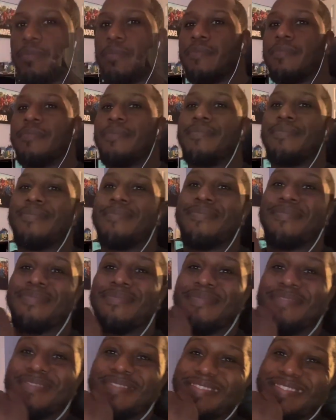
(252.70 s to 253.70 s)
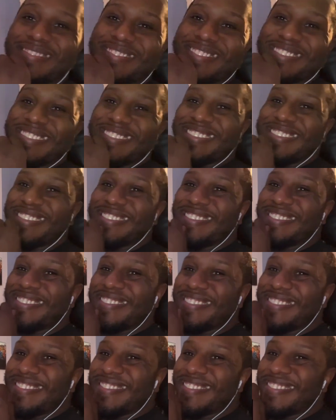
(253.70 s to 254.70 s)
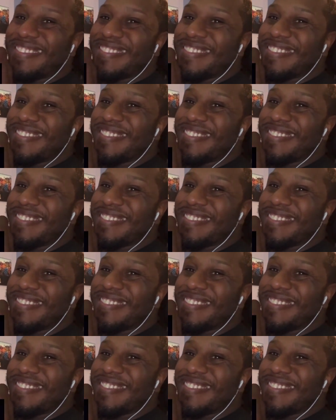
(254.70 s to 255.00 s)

No one is speaking in this clip.